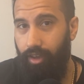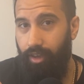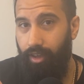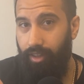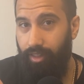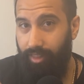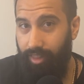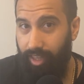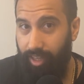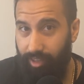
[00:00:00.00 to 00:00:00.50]

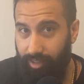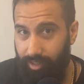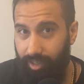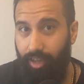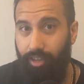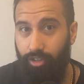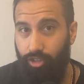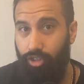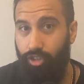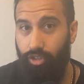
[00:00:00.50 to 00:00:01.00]
the
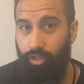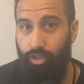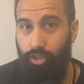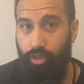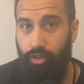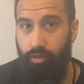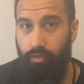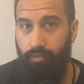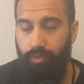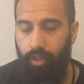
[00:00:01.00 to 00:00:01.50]
intention
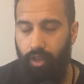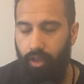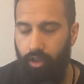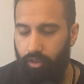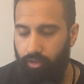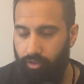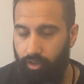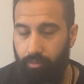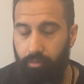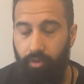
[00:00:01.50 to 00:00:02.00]
too.
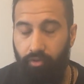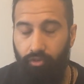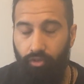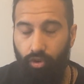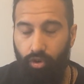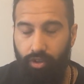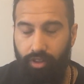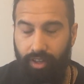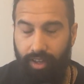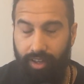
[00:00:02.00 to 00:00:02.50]
So
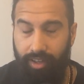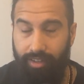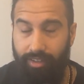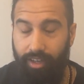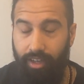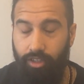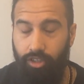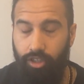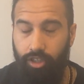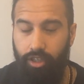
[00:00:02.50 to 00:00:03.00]
before the
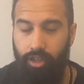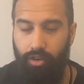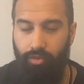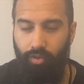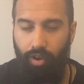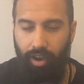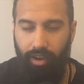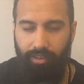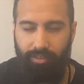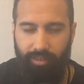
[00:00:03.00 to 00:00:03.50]
intention
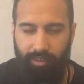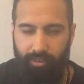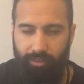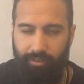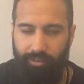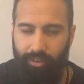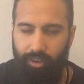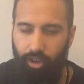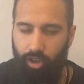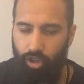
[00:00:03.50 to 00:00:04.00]

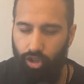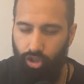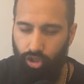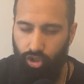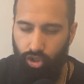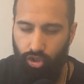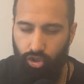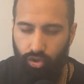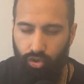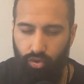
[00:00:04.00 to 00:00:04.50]
arises,
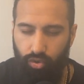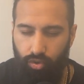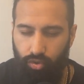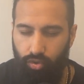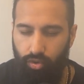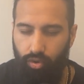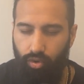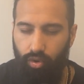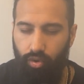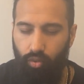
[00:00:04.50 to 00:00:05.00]
you
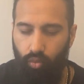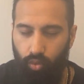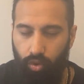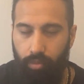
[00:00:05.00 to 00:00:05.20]
will